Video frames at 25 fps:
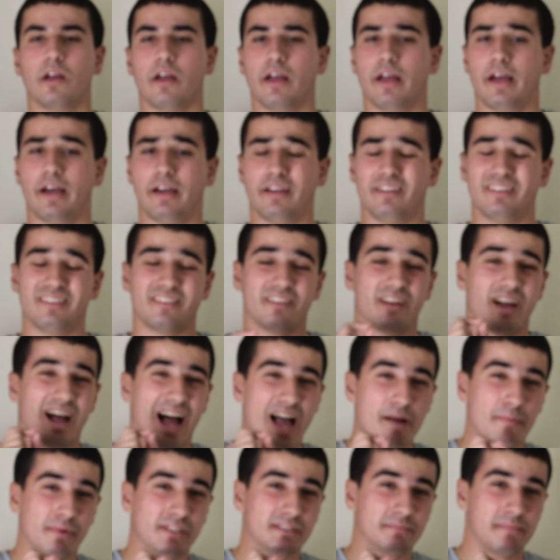And
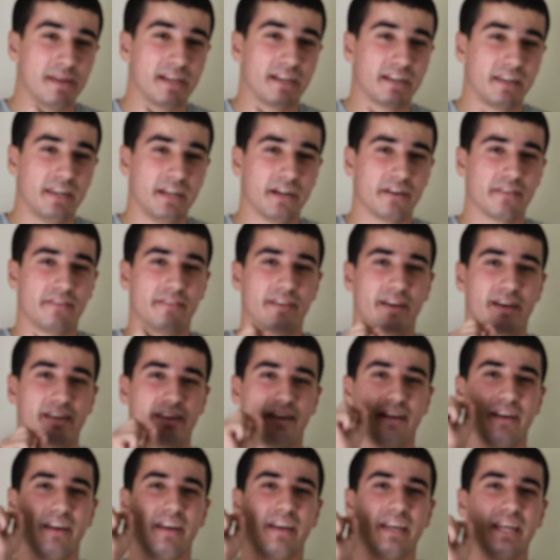I must make clear
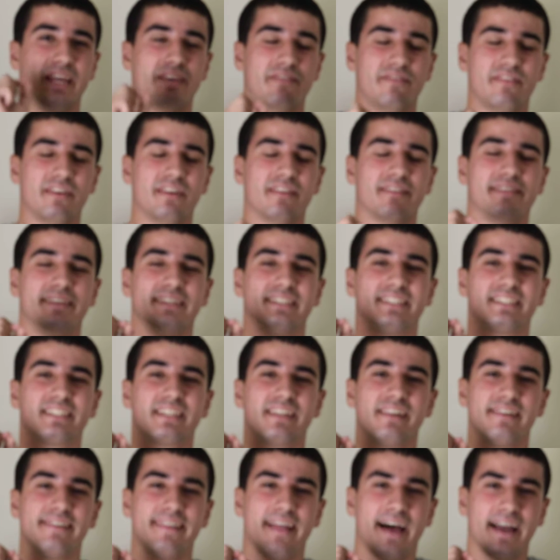that even the
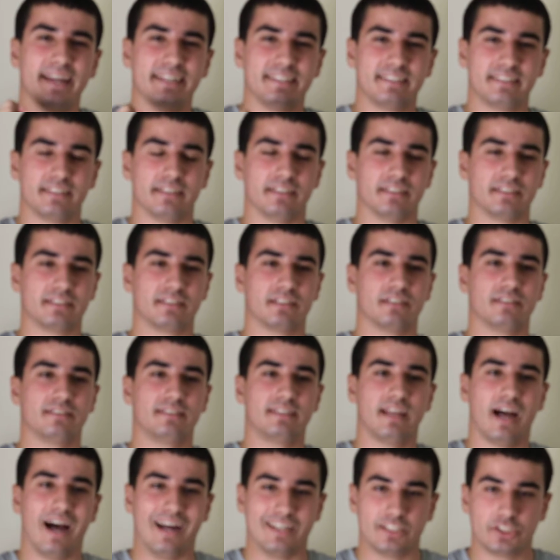slightest
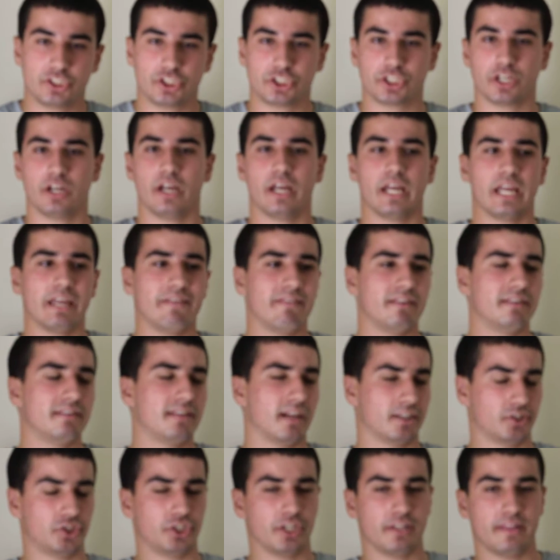touch, even
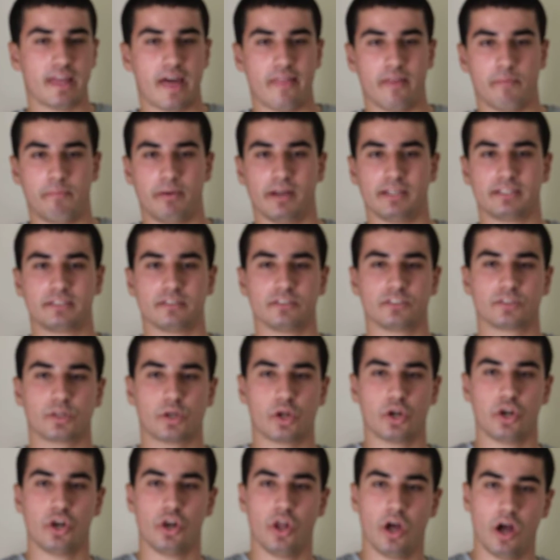touching the other person's
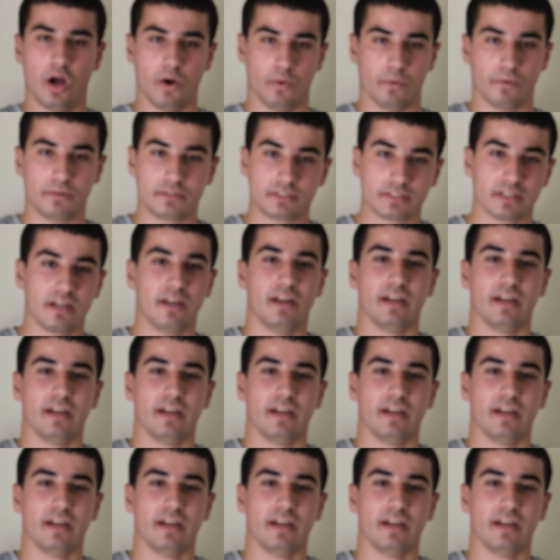clothes,